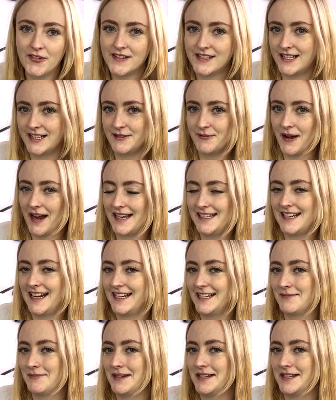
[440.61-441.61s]
This is why it
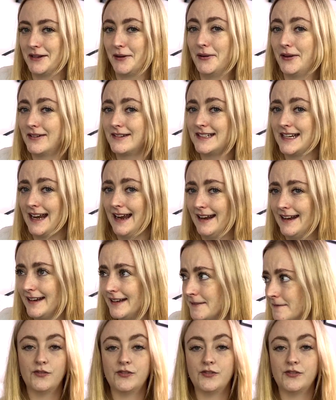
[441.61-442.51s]
takes me so long to edit.